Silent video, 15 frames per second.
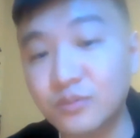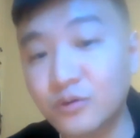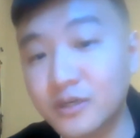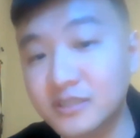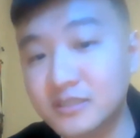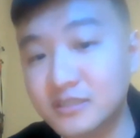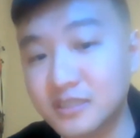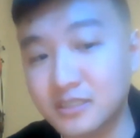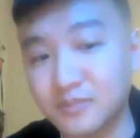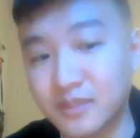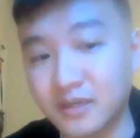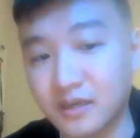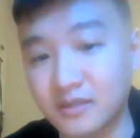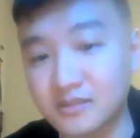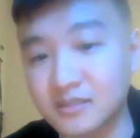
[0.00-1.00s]
points, just
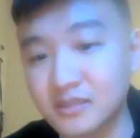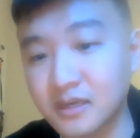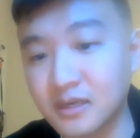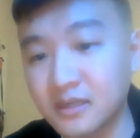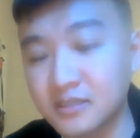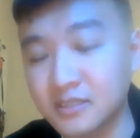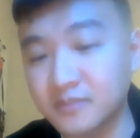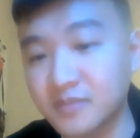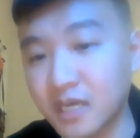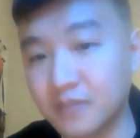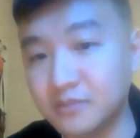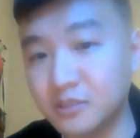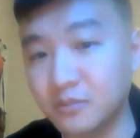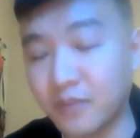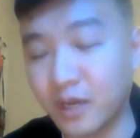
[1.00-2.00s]
because
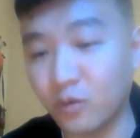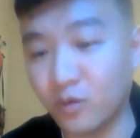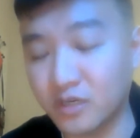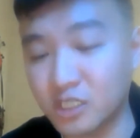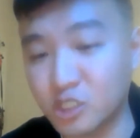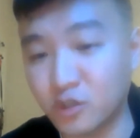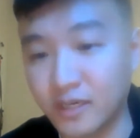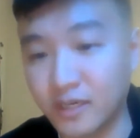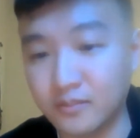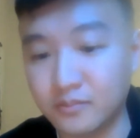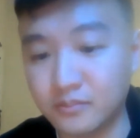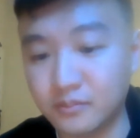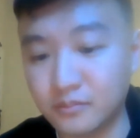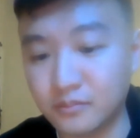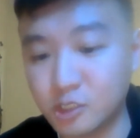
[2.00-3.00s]
sometimes you might want to
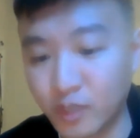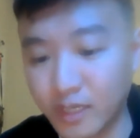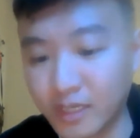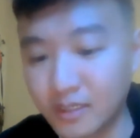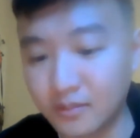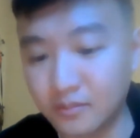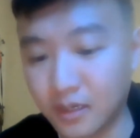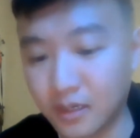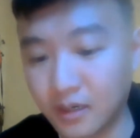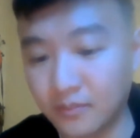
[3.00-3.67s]
trade